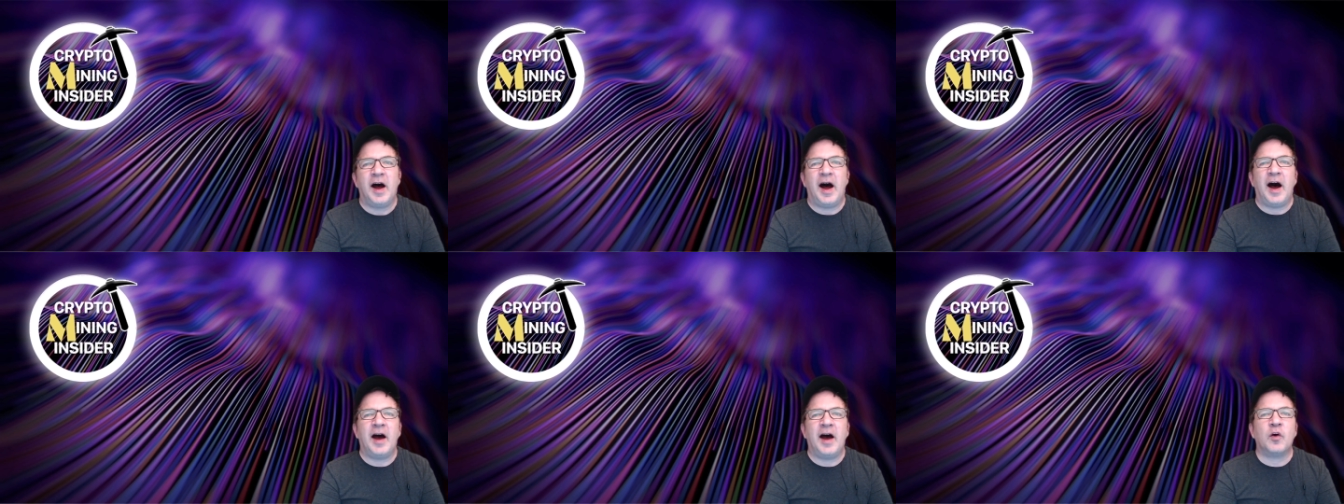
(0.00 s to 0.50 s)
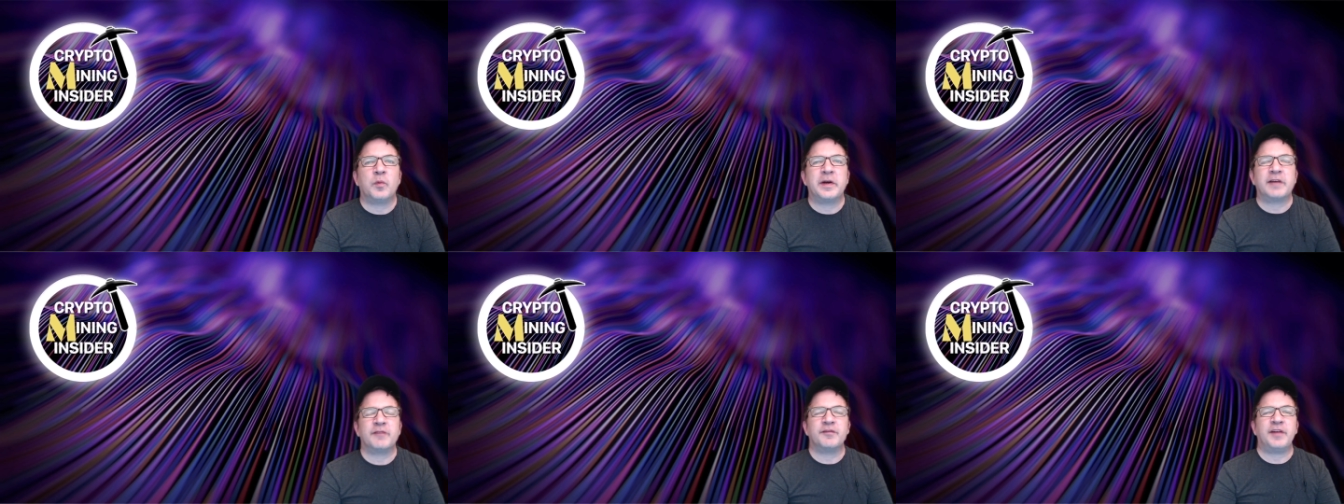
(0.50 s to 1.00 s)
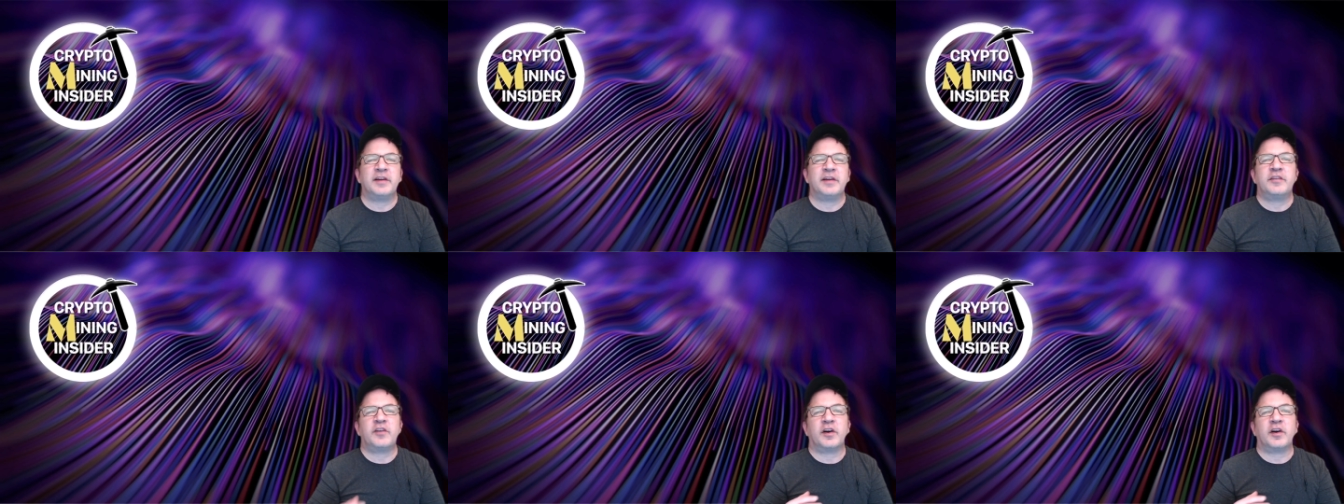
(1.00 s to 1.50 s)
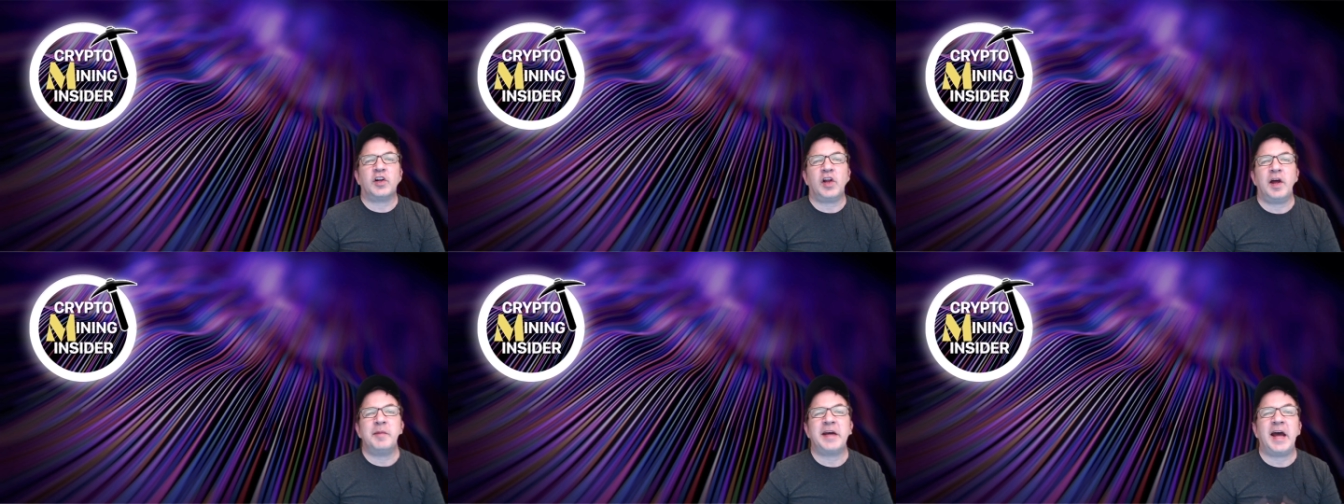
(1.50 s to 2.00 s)
I hope we can finally start
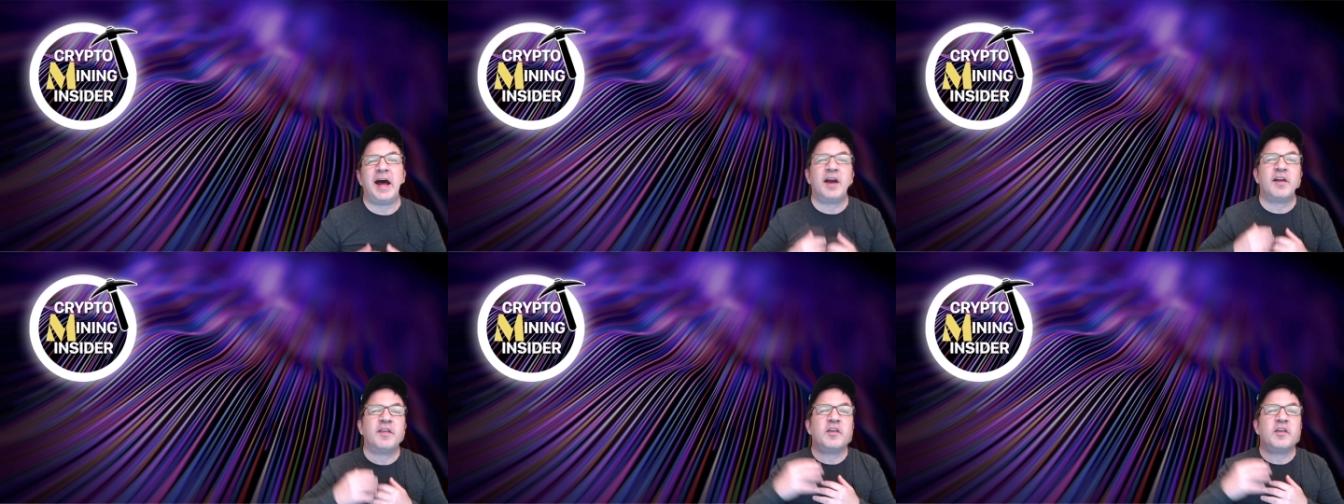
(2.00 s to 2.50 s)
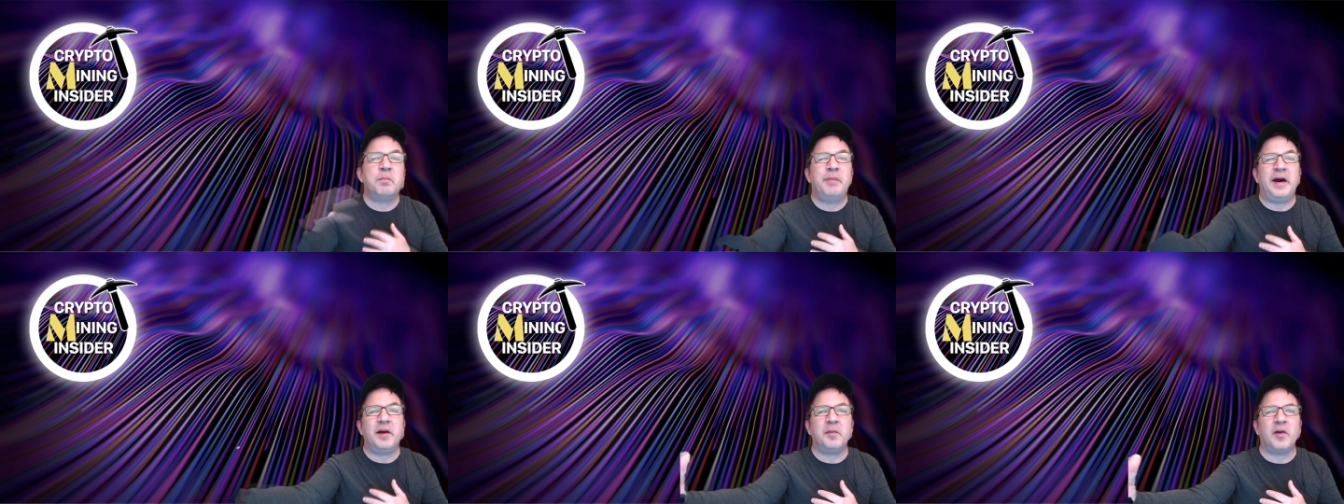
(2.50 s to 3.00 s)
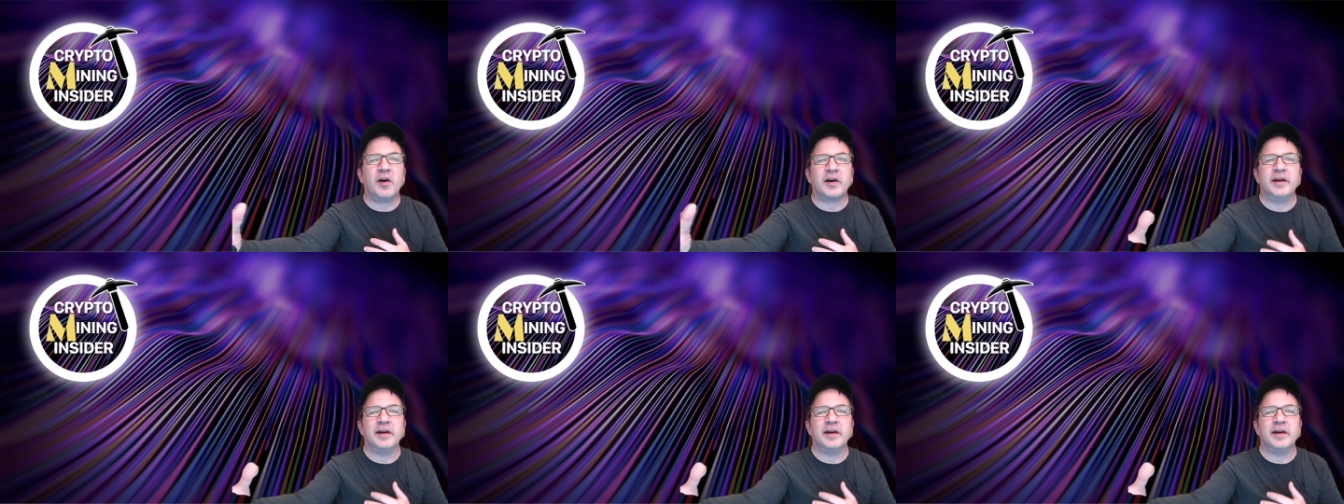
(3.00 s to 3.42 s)
climbing out of this bear market.